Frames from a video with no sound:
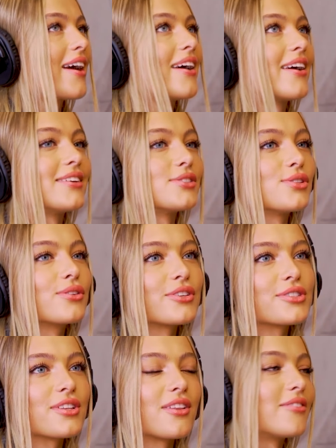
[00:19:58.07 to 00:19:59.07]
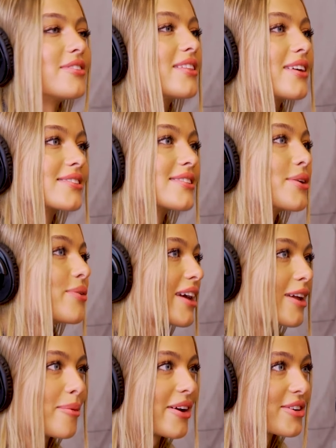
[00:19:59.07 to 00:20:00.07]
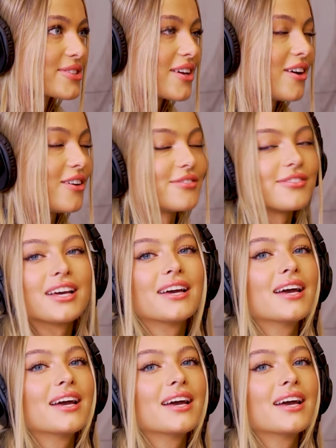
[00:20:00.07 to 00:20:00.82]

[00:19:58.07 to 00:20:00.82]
and you learn to love the things that you hate about yourself.